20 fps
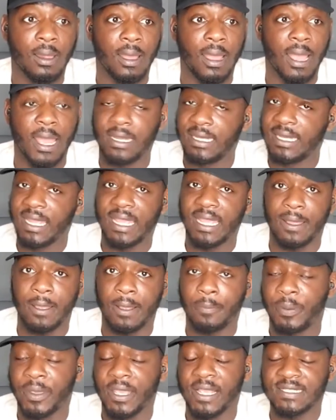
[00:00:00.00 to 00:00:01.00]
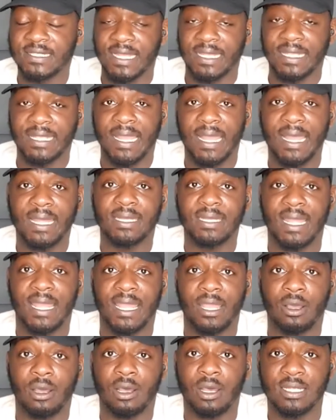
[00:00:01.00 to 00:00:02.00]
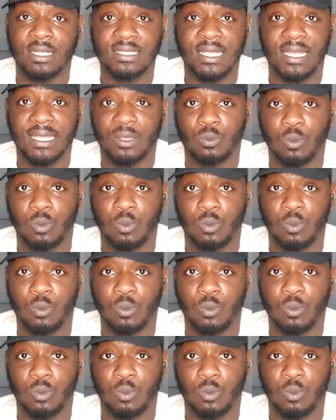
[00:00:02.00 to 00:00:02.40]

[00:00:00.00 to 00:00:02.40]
And yeah, it appears that he had a heart attack.